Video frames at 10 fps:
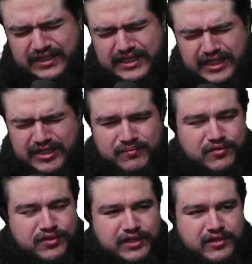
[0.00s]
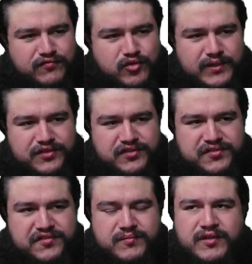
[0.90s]
am thinking of too many things at
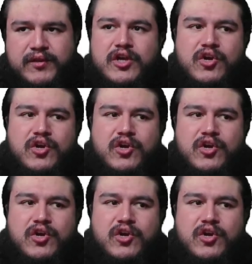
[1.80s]
the same time.